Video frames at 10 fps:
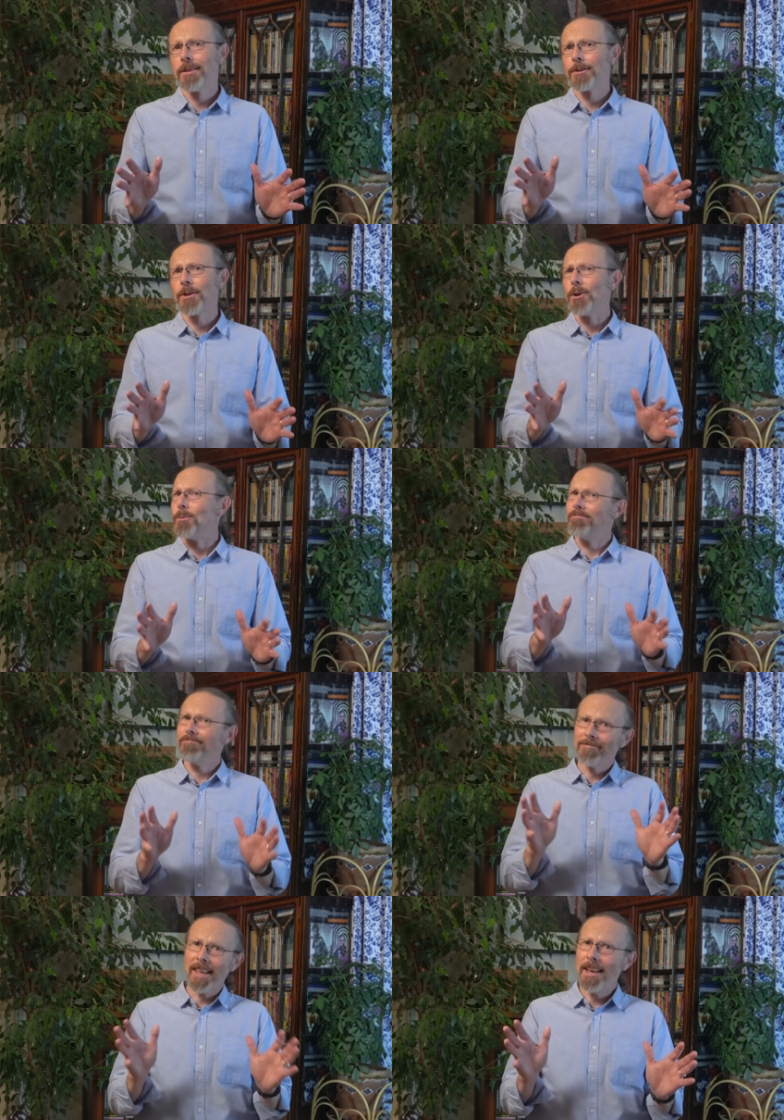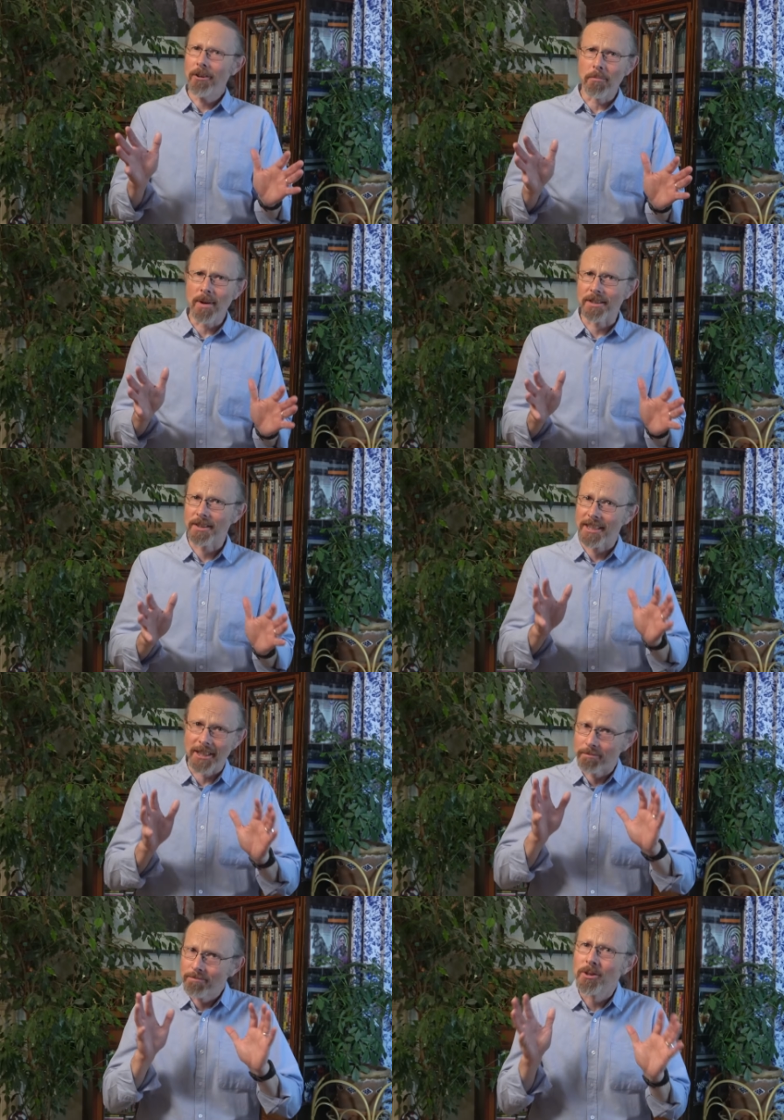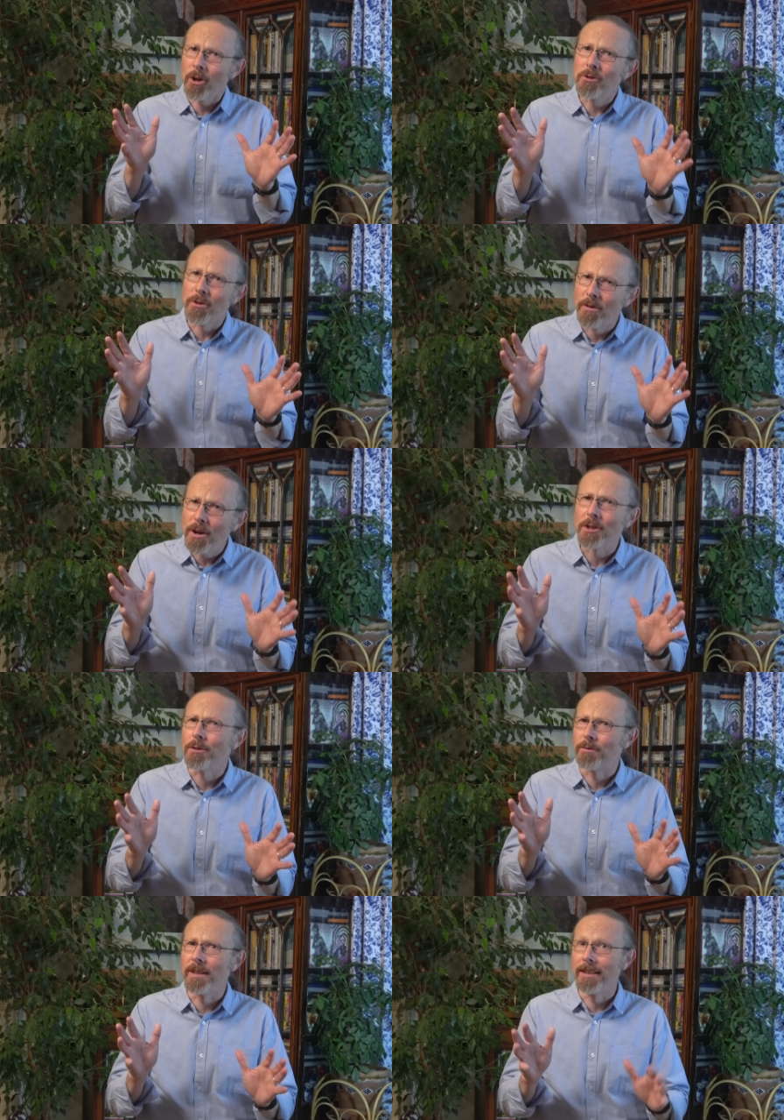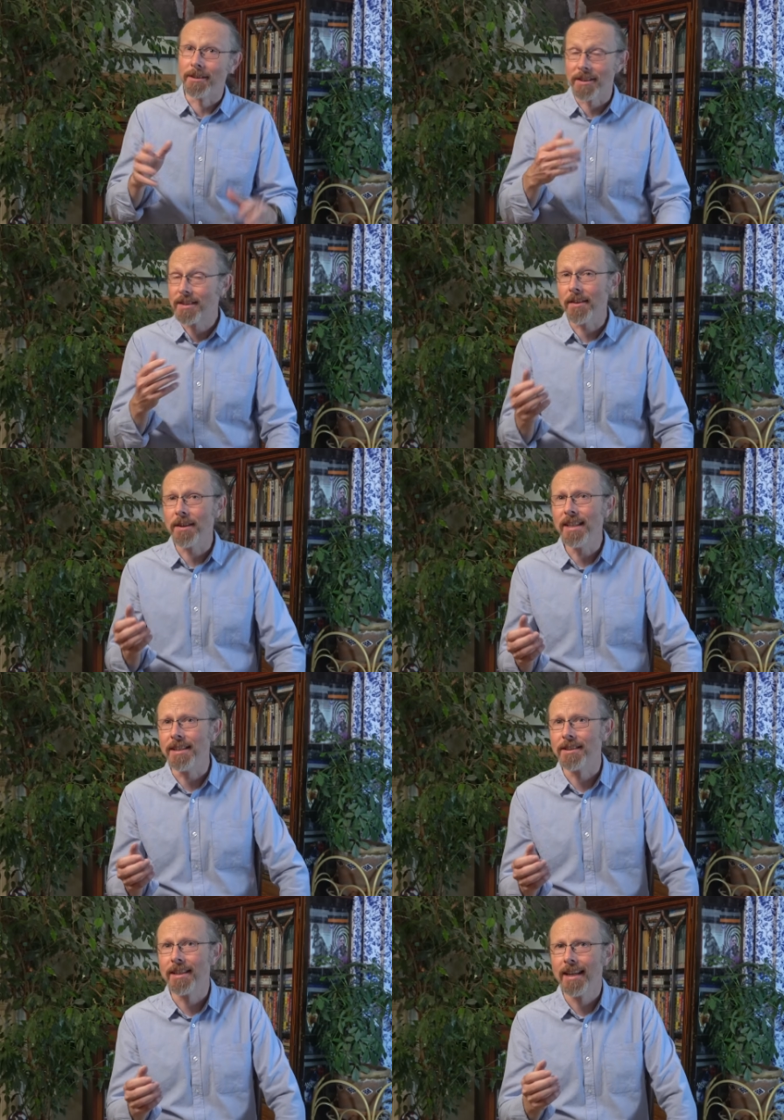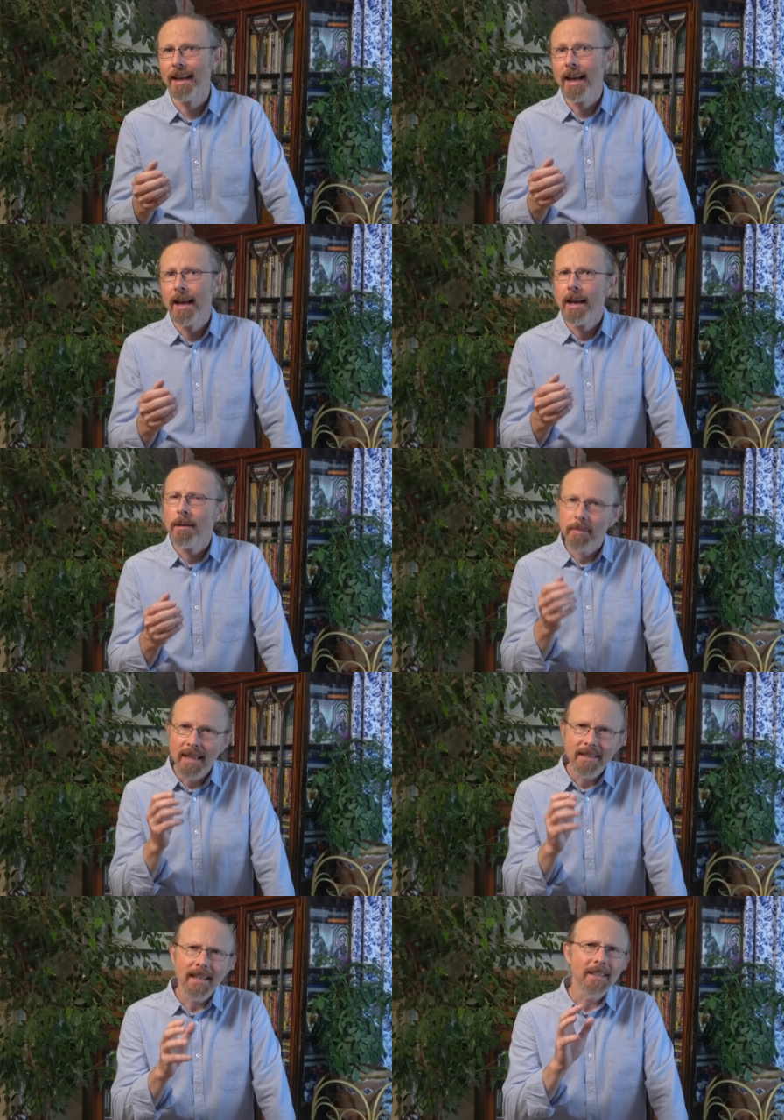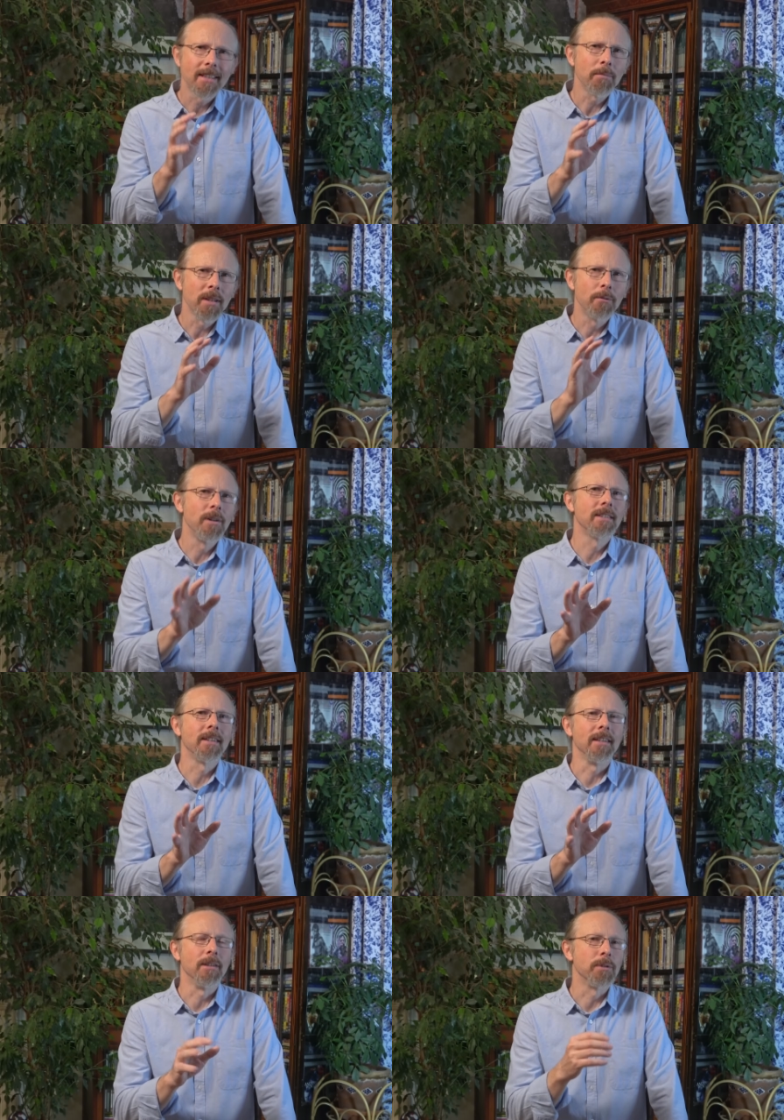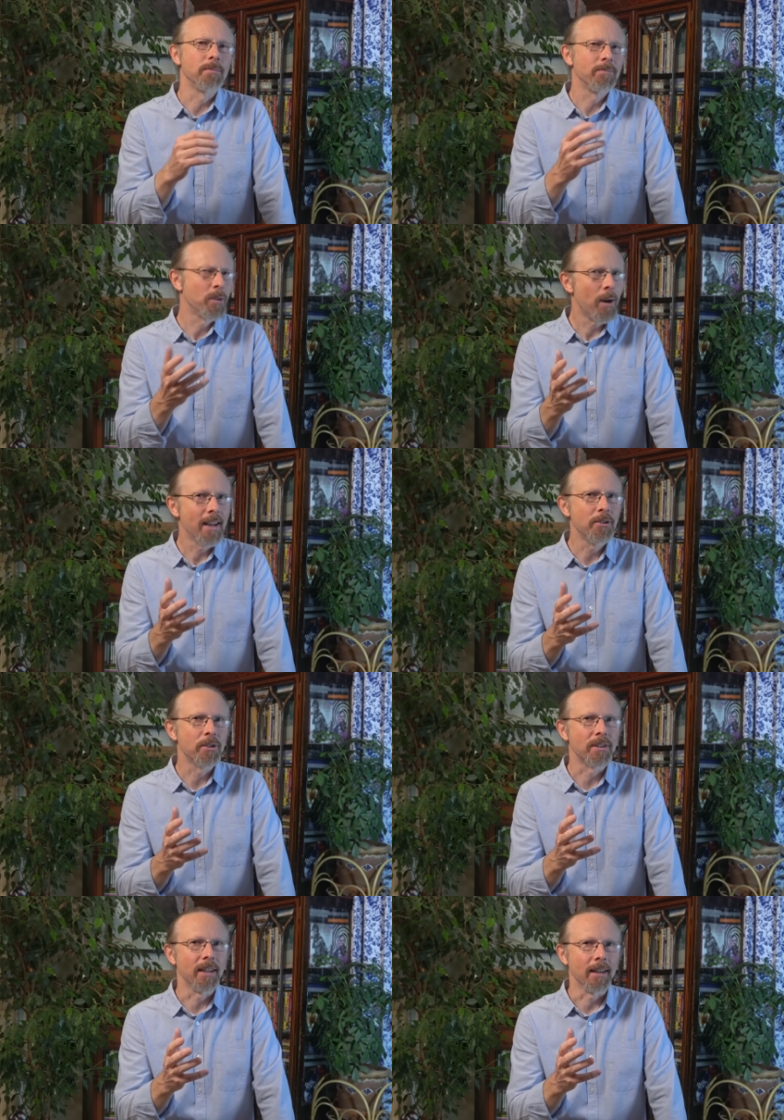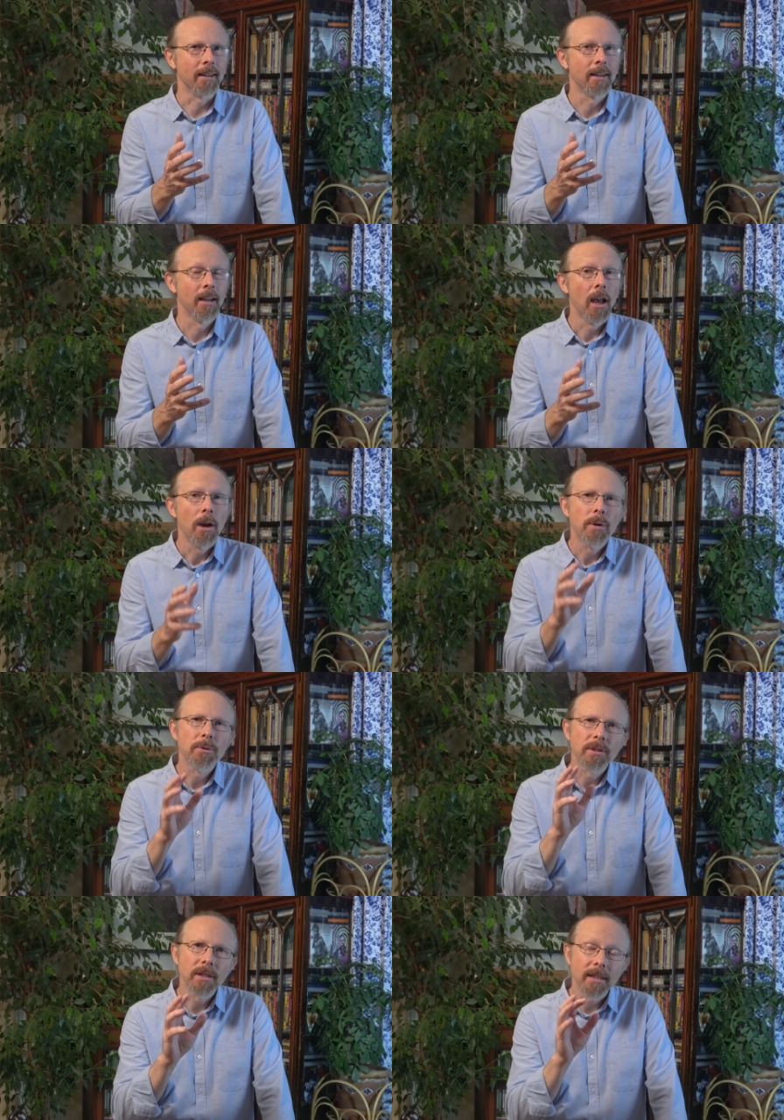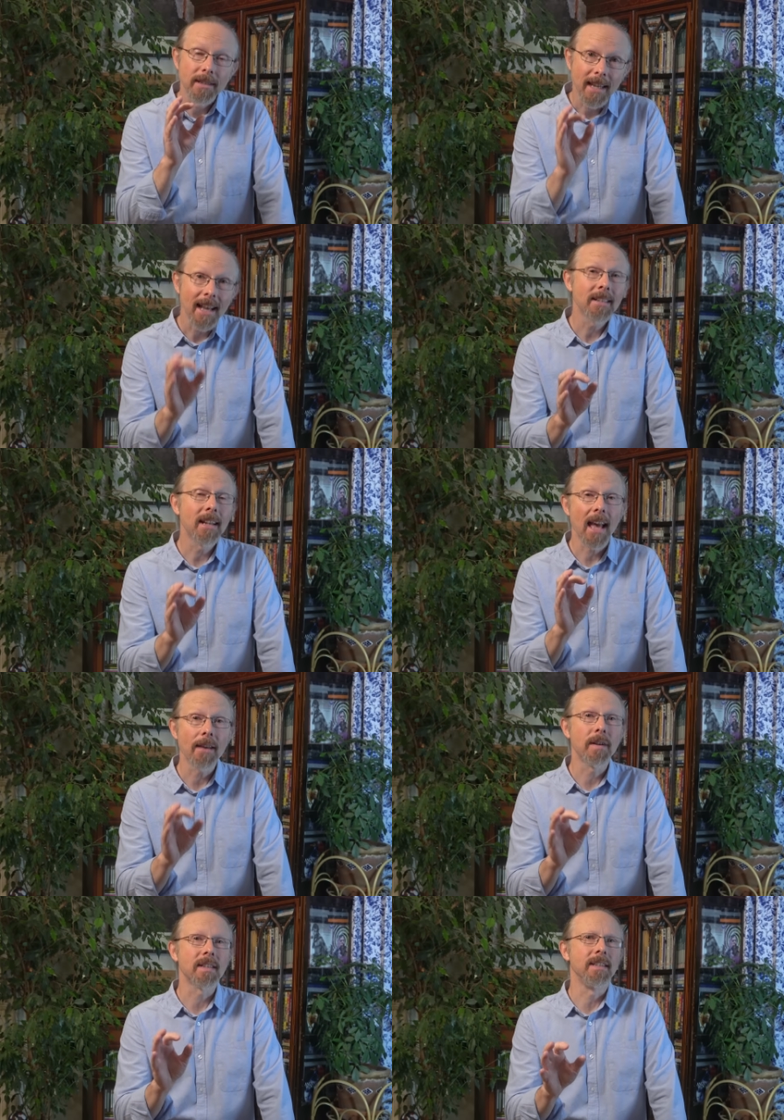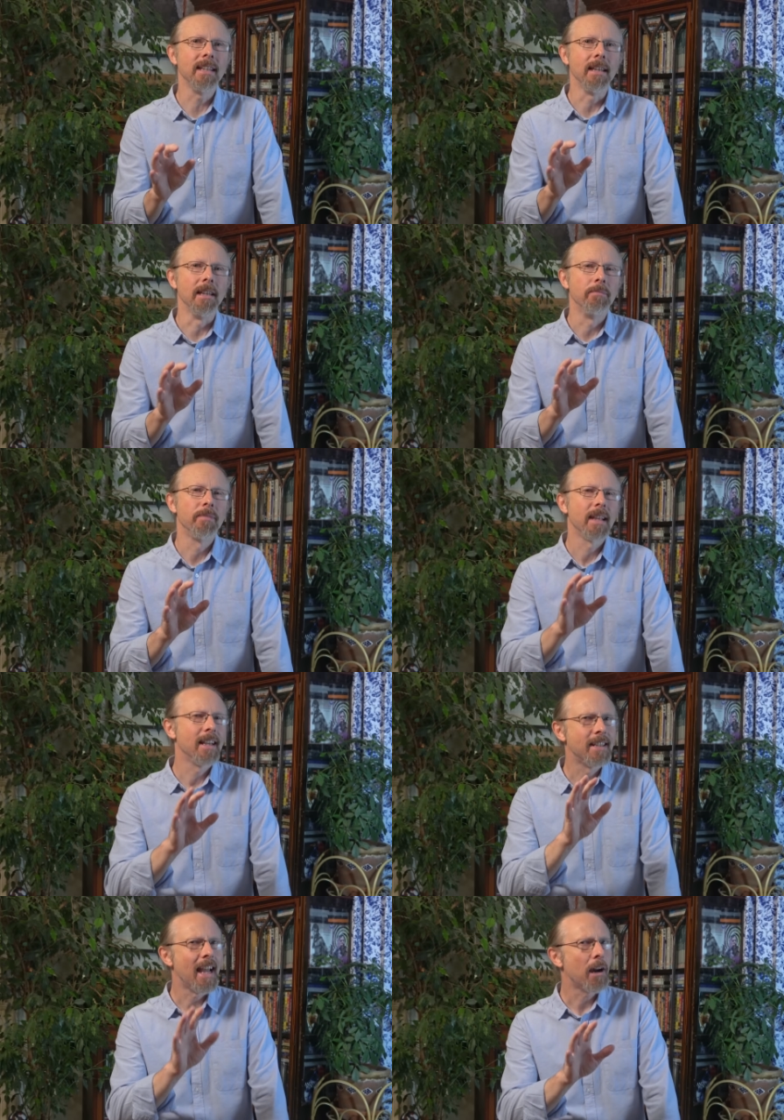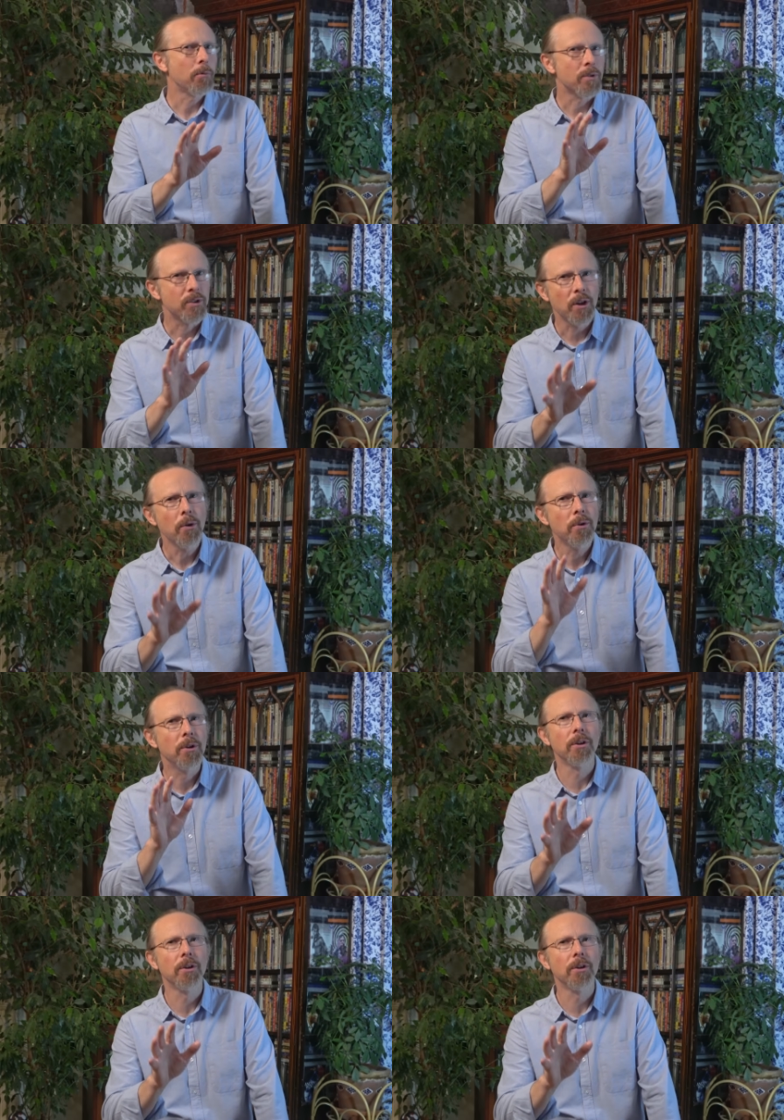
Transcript: So, Elon Musk is a controversial figure to say the least, but he said something recently that was quite interesting, which was that Tesla FSD is now so